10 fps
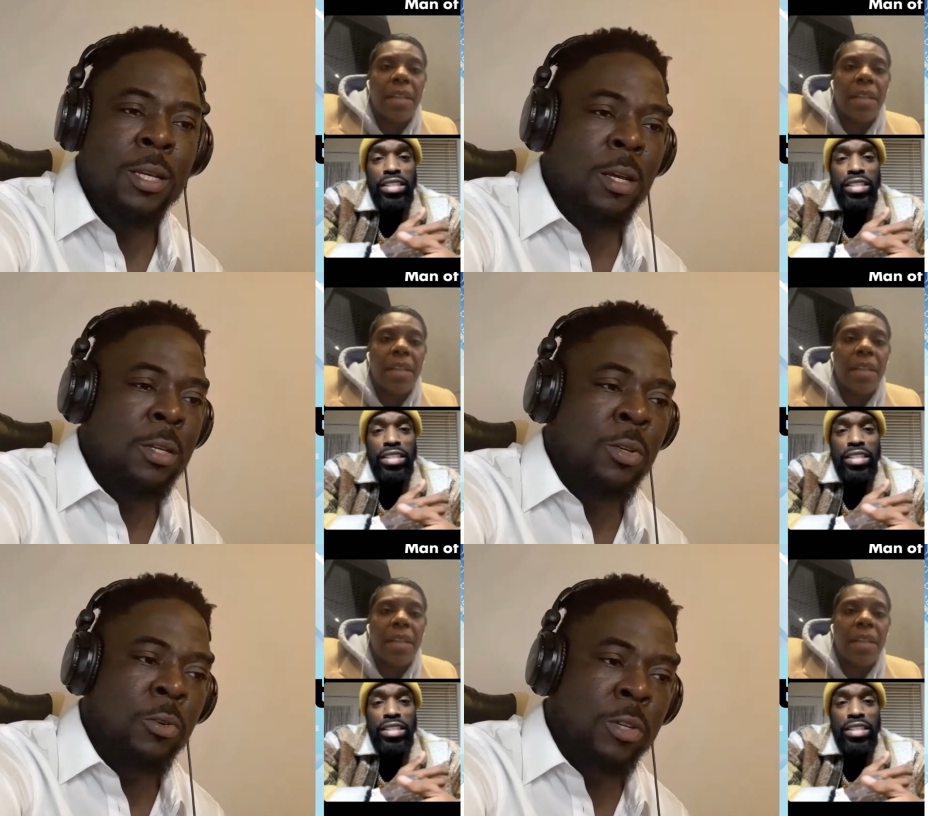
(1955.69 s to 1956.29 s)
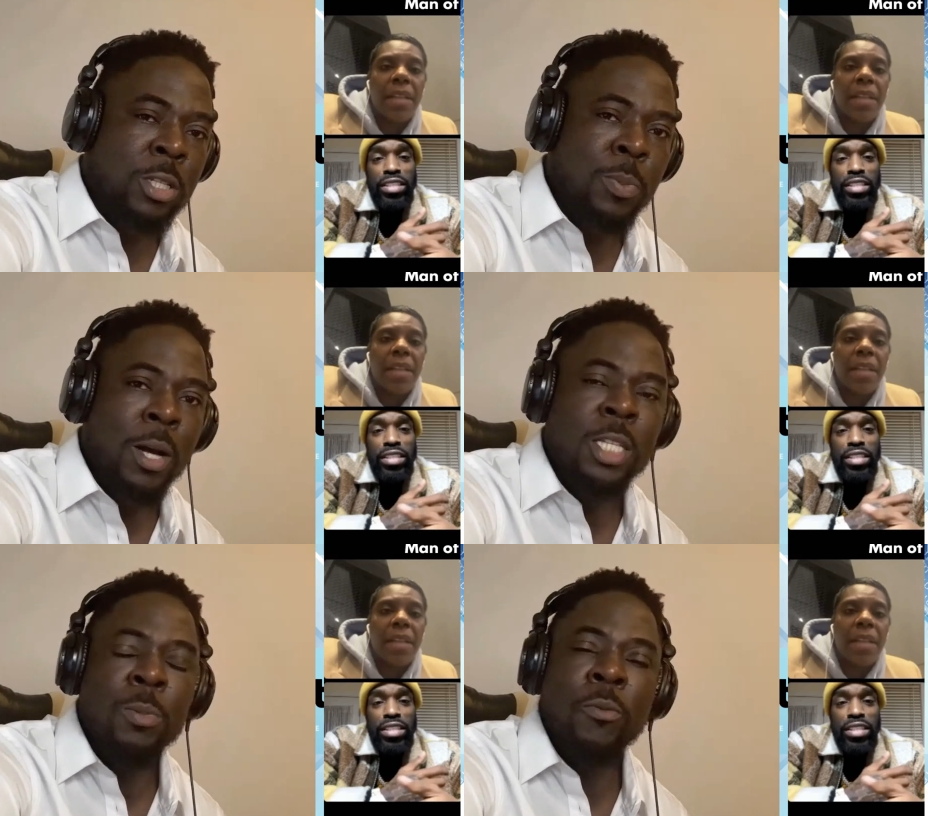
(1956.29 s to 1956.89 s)
Speaker 1: You're
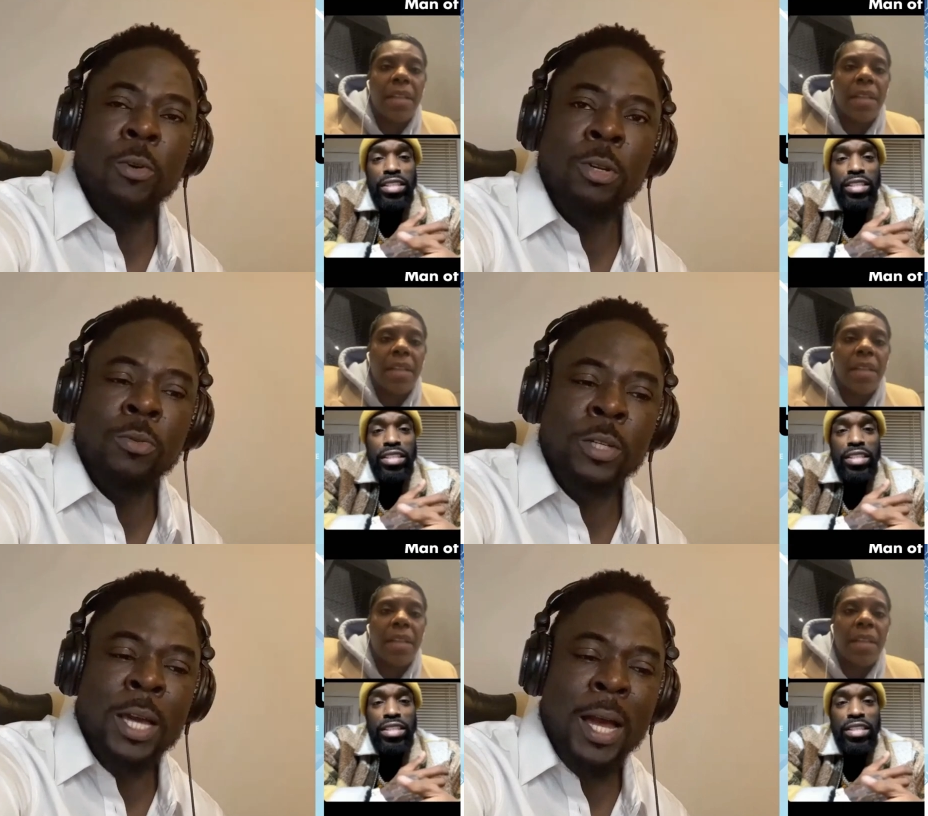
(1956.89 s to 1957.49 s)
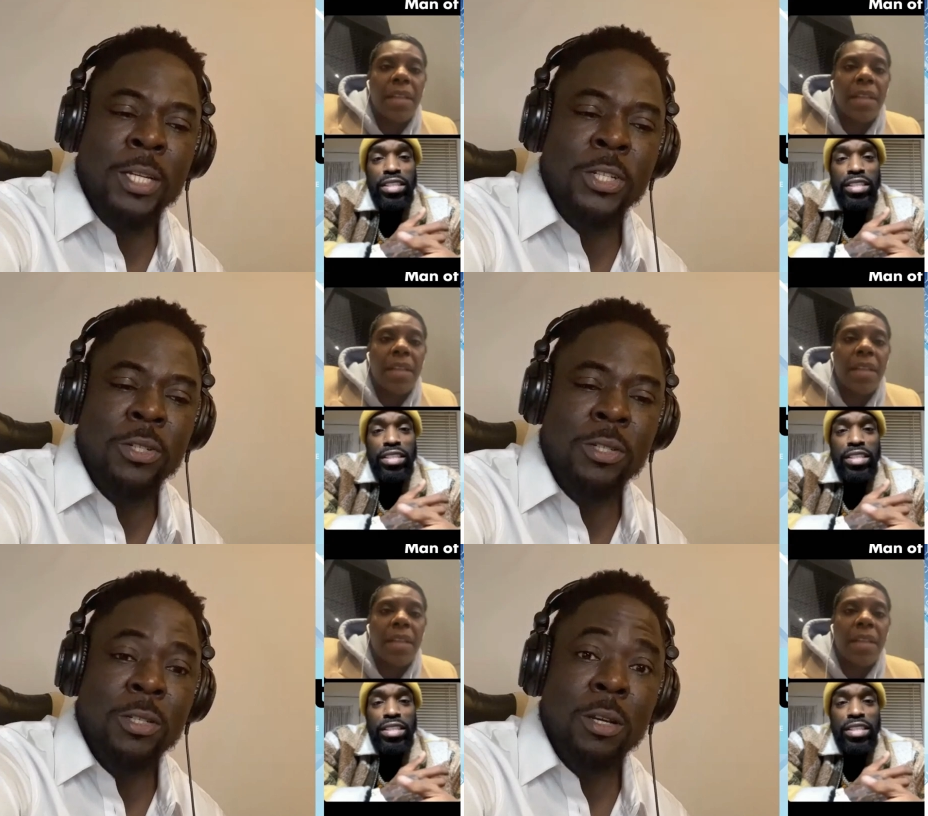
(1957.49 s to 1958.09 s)
responsible for your
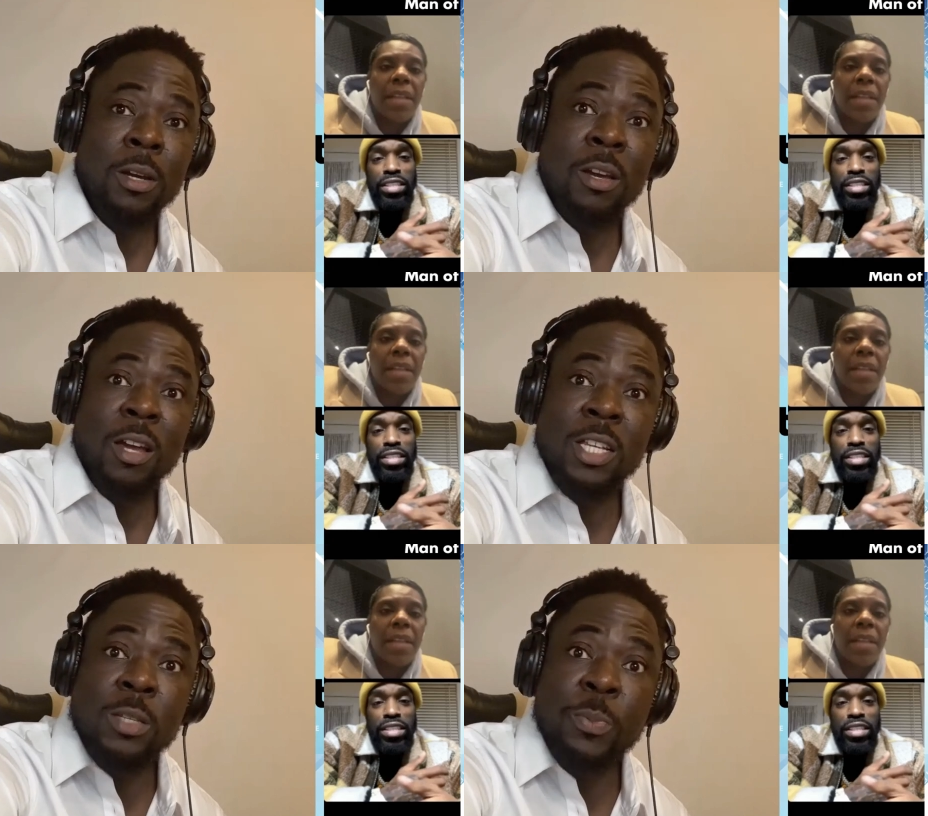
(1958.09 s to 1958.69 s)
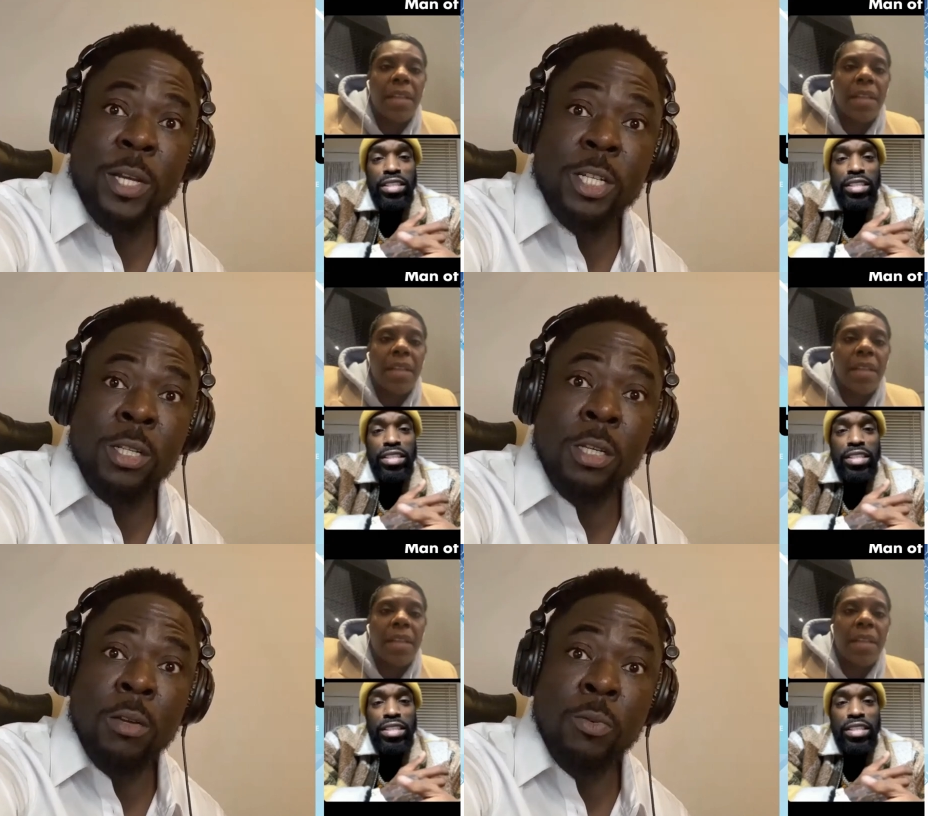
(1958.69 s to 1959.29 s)
reactions, especially
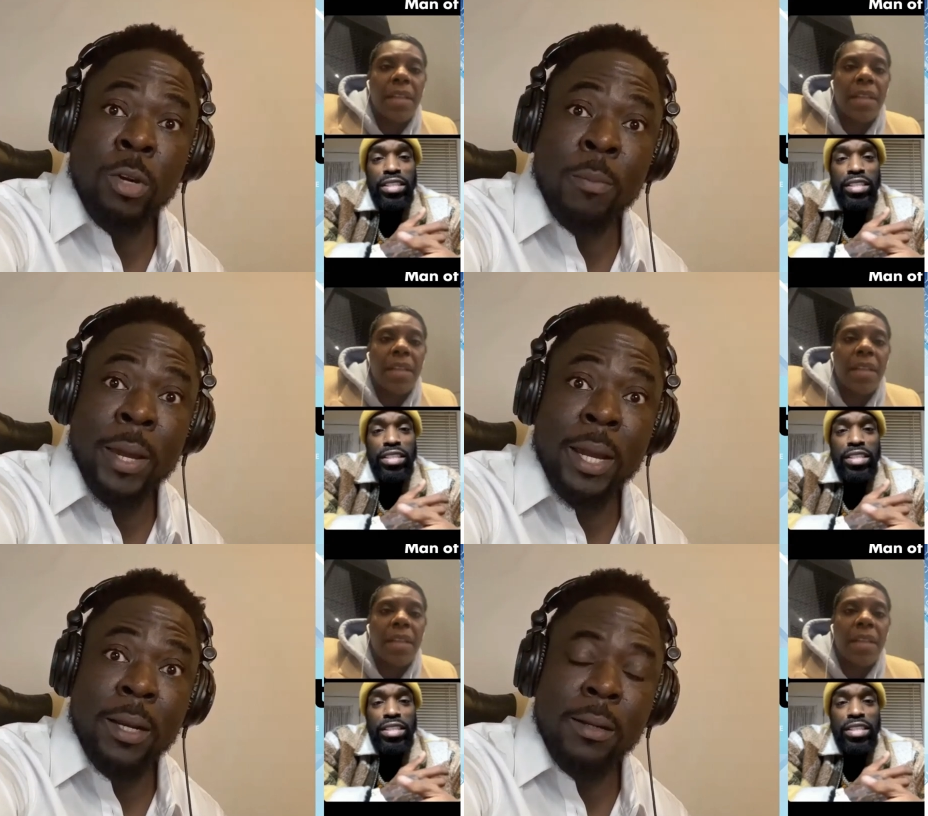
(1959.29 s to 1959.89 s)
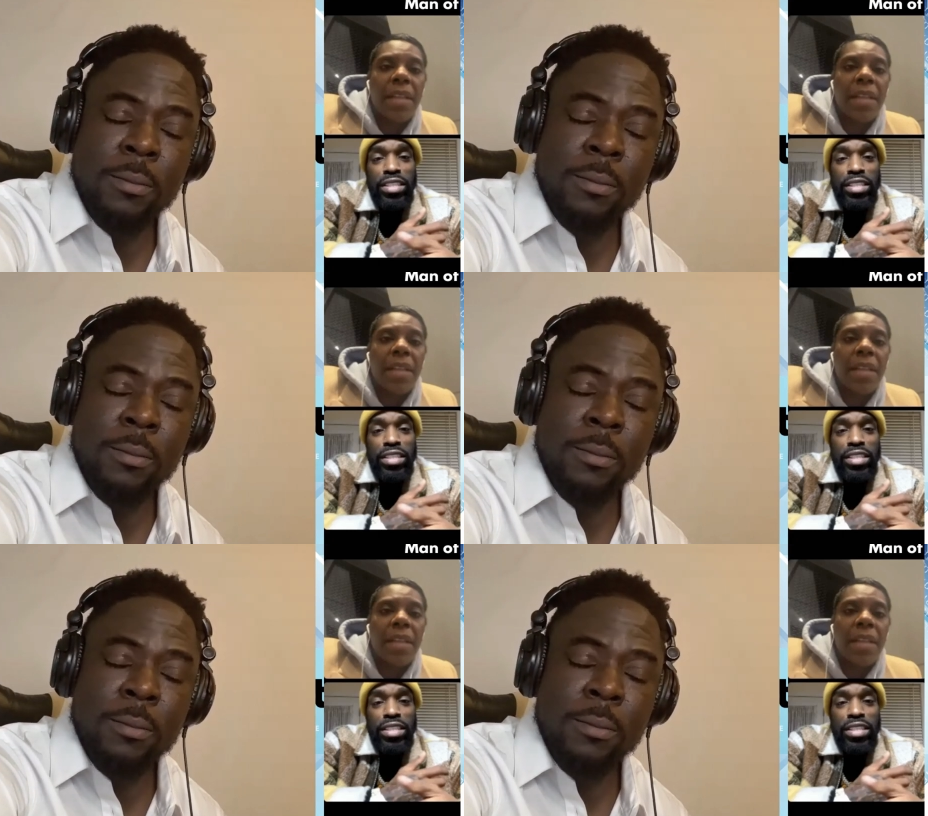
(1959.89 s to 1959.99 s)
if you're a man.